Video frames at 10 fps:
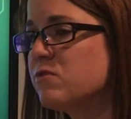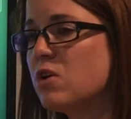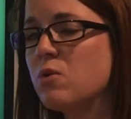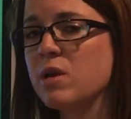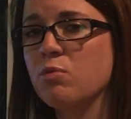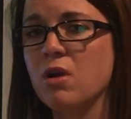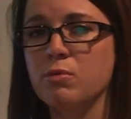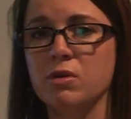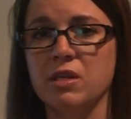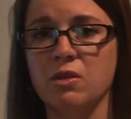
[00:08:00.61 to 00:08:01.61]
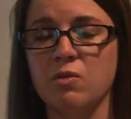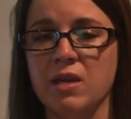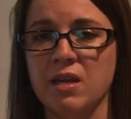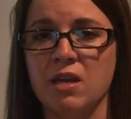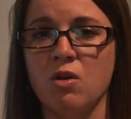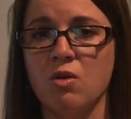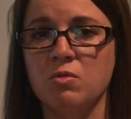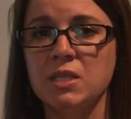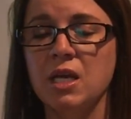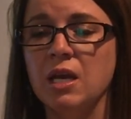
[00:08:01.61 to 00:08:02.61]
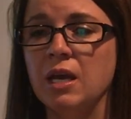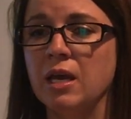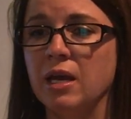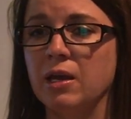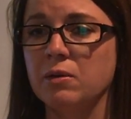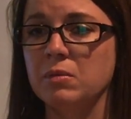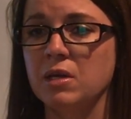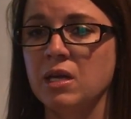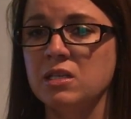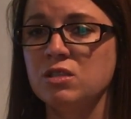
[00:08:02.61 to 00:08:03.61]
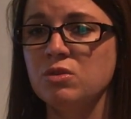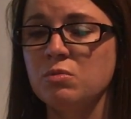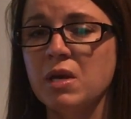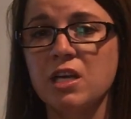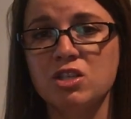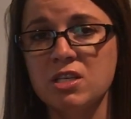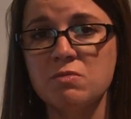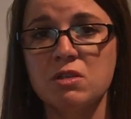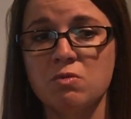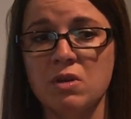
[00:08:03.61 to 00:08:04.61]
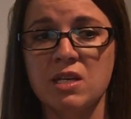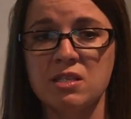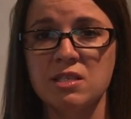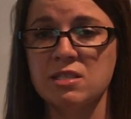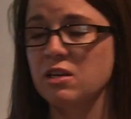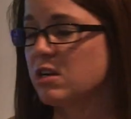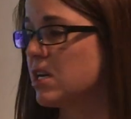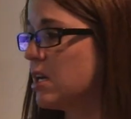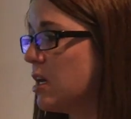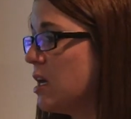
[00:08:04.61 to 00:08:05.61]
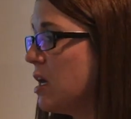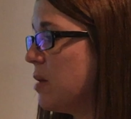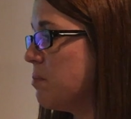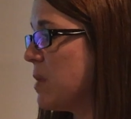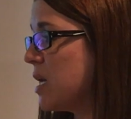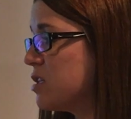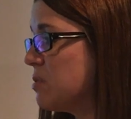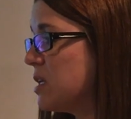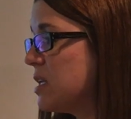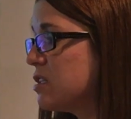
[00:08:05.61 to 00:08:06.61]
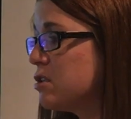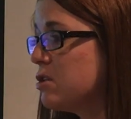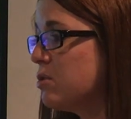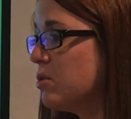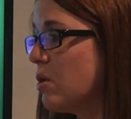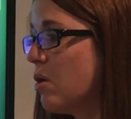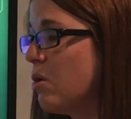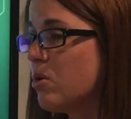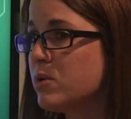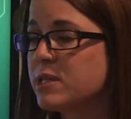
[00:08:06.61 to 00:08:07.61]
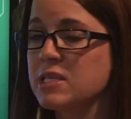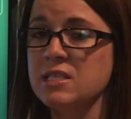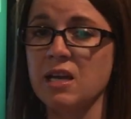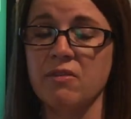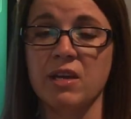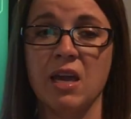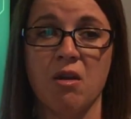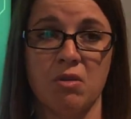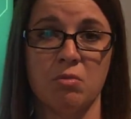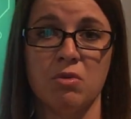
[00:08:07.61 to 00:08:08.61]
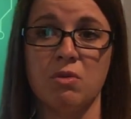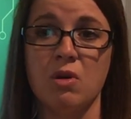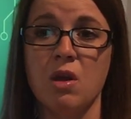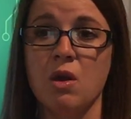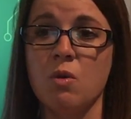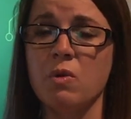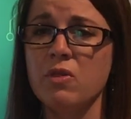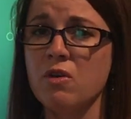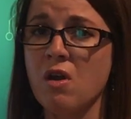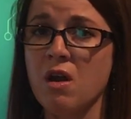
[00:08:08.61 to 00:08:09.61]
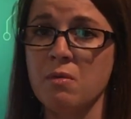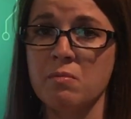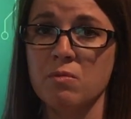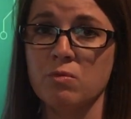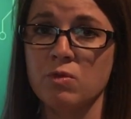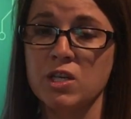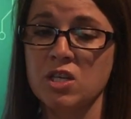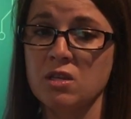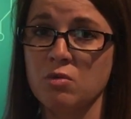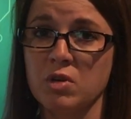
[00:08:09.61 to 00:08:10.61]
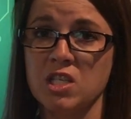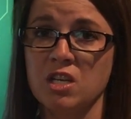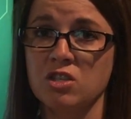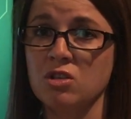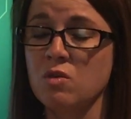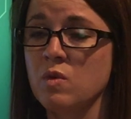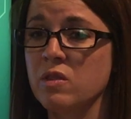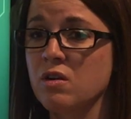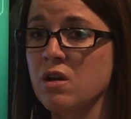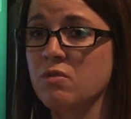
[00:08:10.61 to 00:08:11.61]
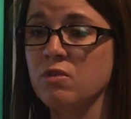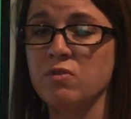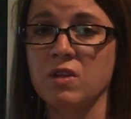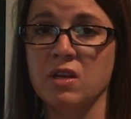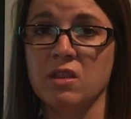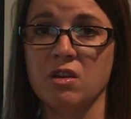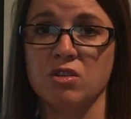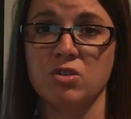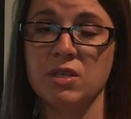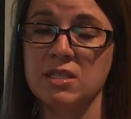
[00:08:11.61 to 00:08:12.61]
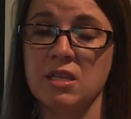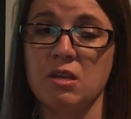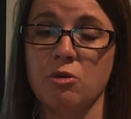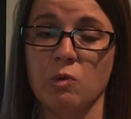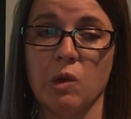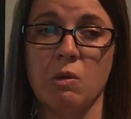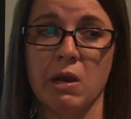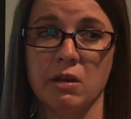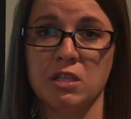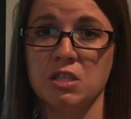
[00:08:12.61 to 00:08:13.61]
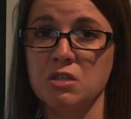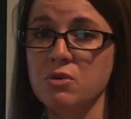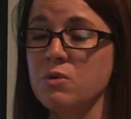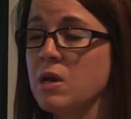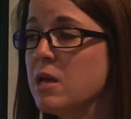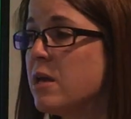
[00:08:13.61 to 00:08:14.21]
is flowing properly the way they'd hoped, and to make adjustments where necessary. Management needs to hold the staff accountable when they're not reaching their potential, when they're not fulfilling their duties that they're required to do.